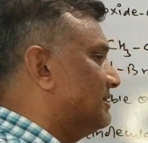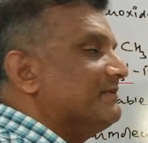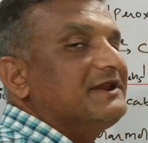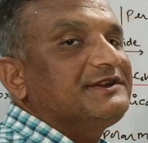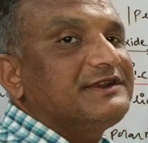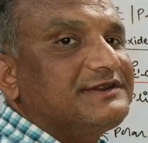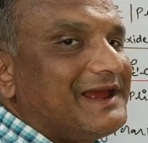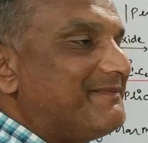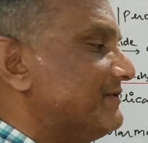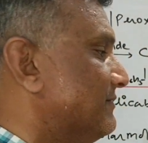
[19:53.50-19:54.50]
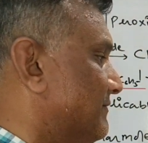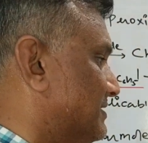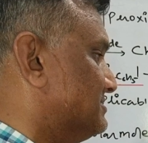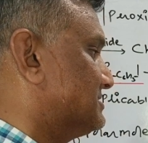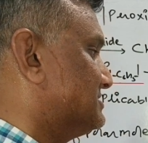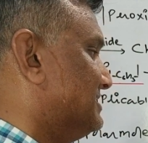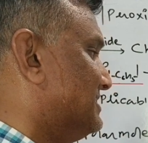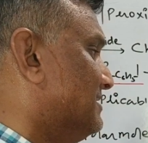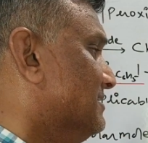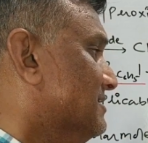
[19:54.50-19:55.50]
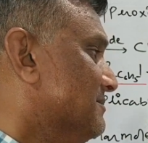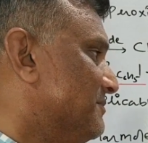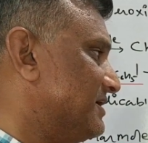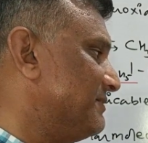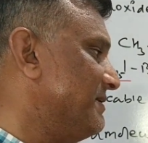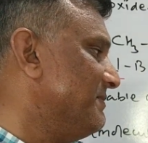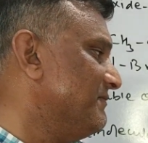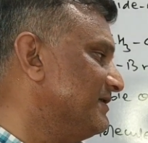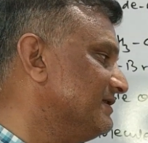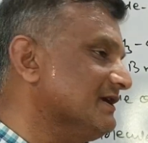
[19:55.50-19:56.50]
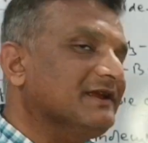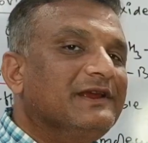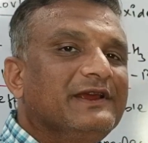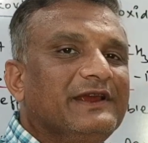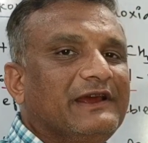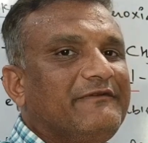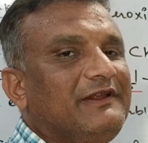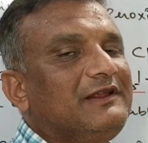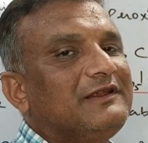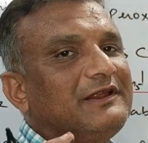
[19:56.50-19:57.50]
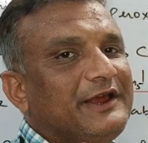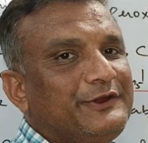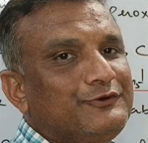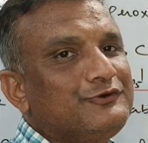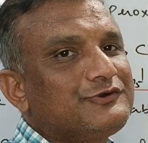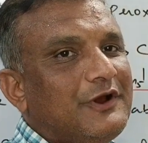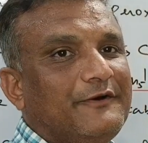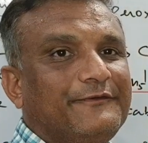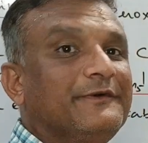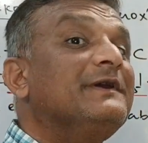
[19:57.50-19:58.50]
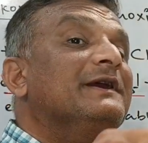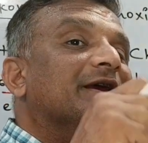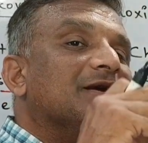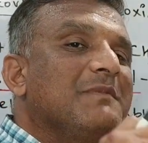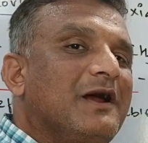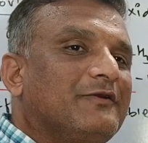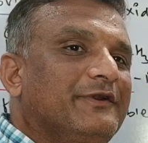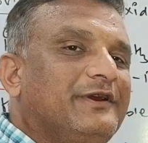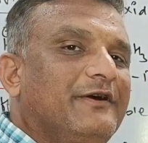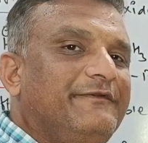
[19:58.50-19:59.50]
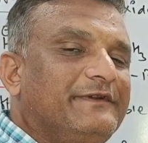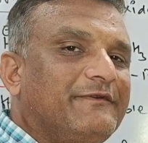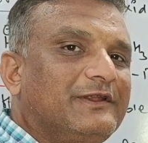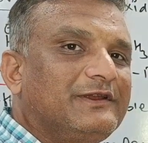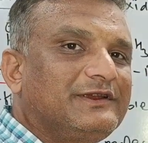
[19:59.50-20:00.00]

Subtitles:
termination step? We will discuss later. But remember one thing, here will the use of In the Markovnikov, it was